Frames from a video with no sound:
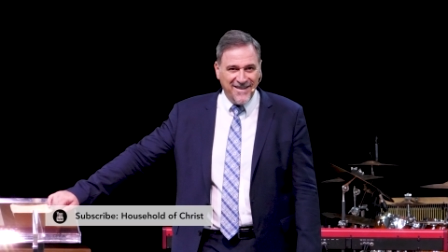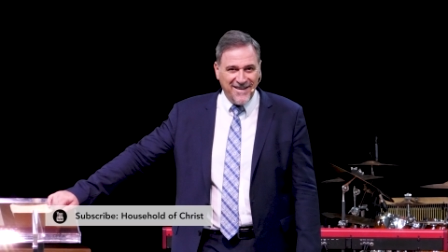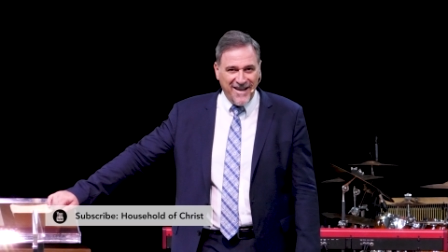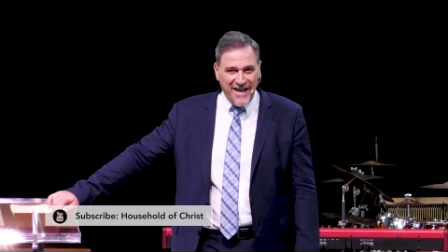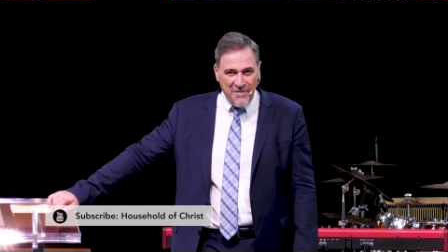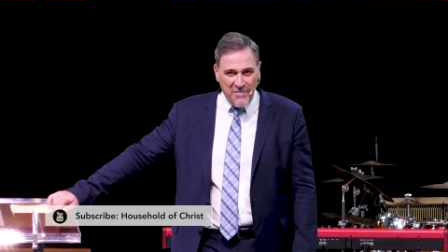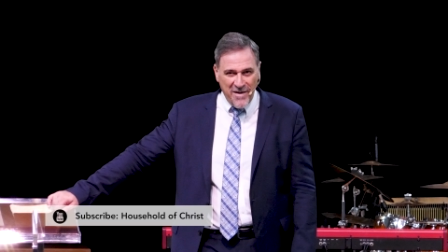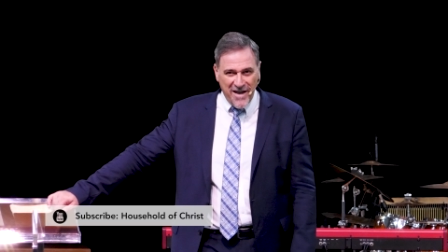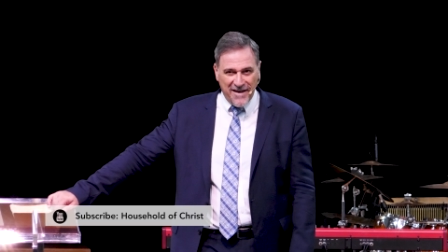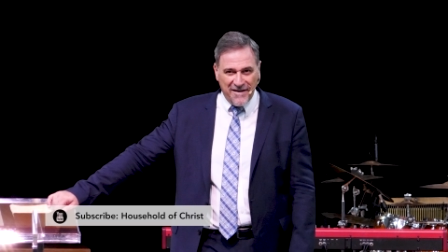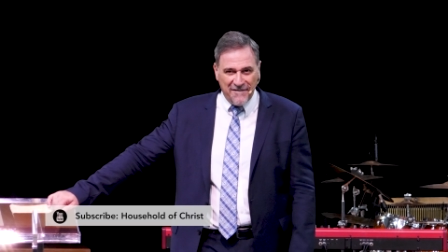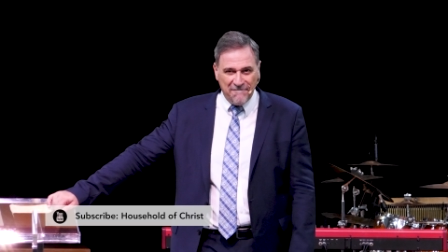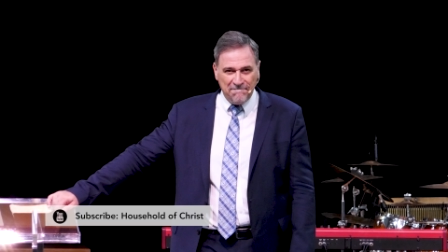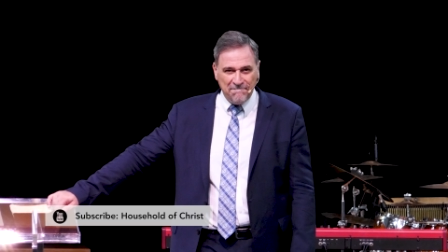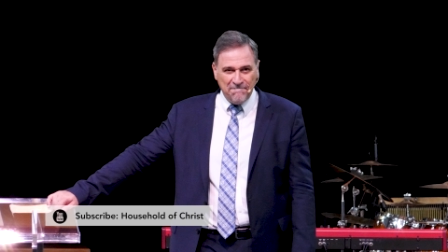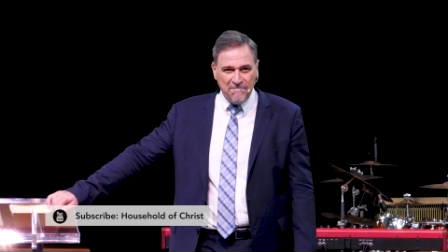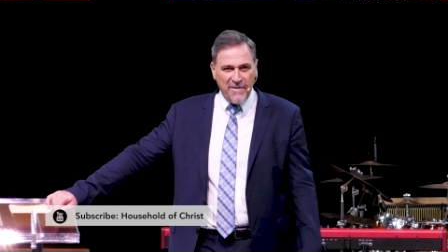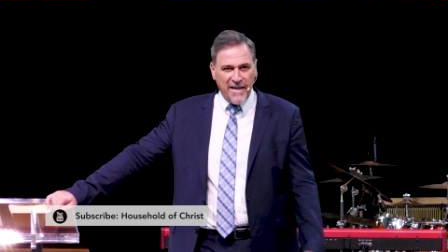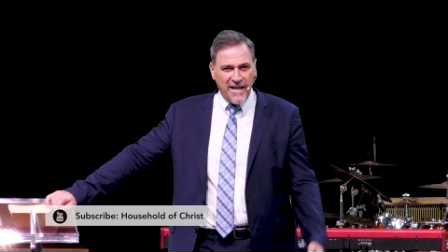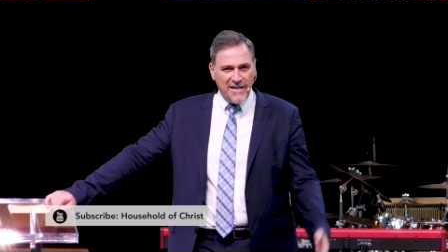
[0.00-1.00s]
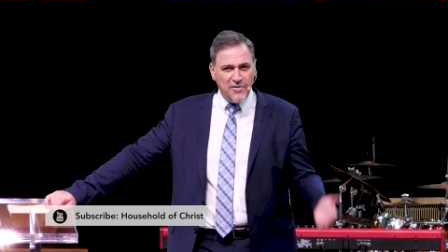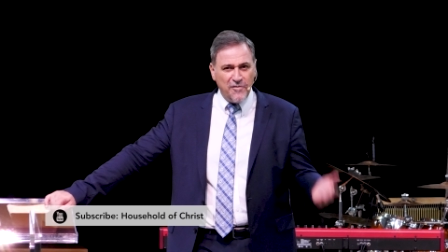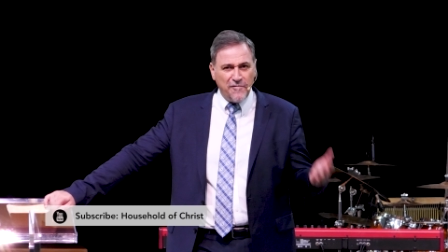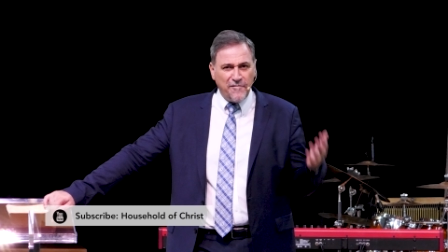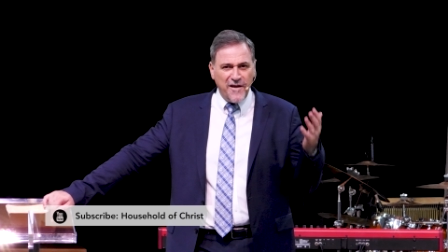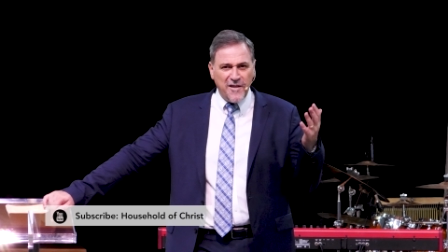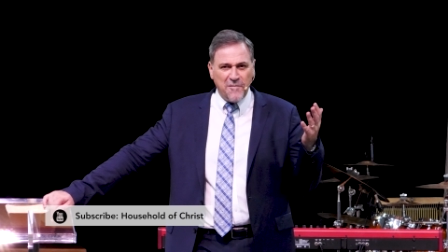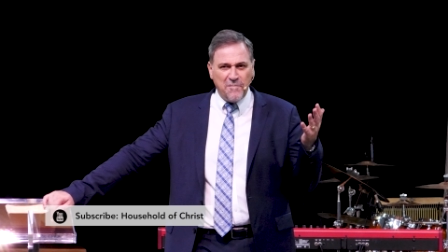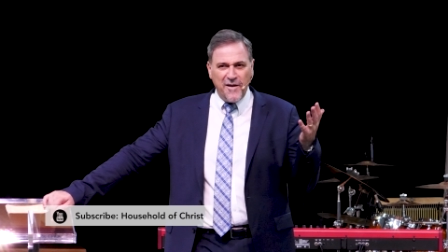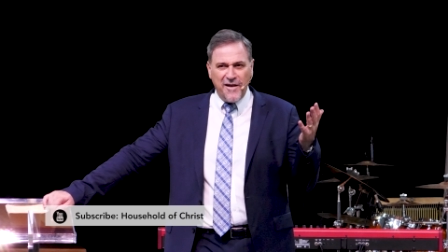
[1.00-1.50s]
Amen. Has your
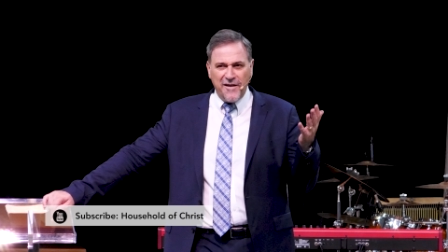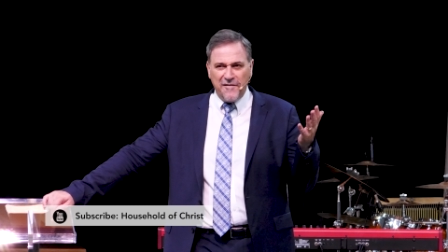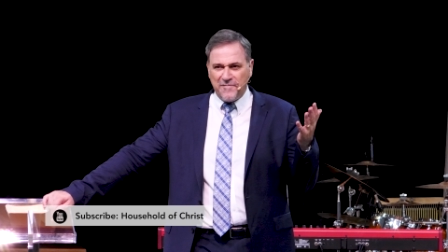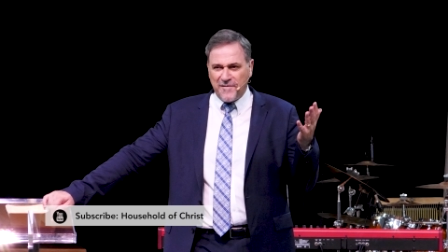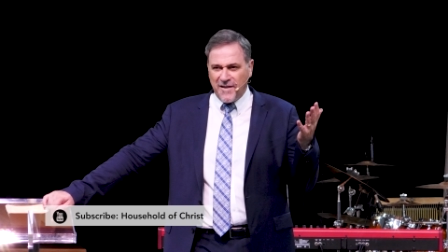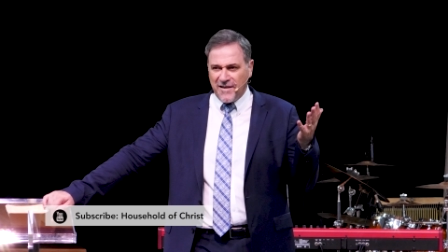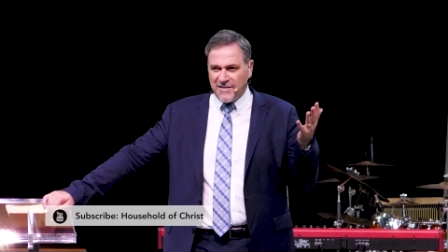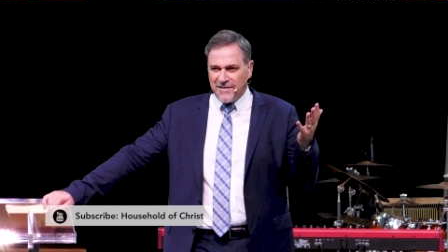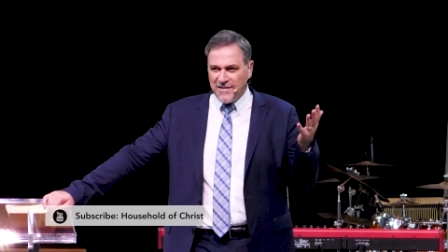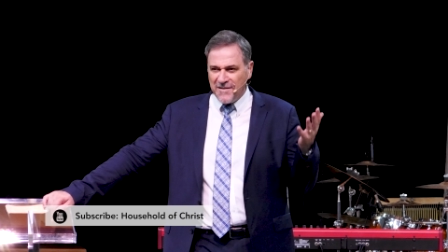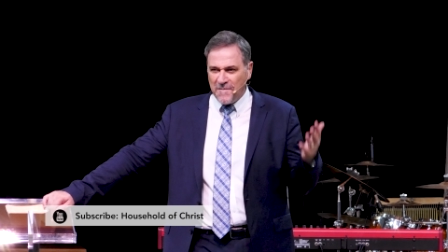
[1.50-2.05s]
faith been lifted?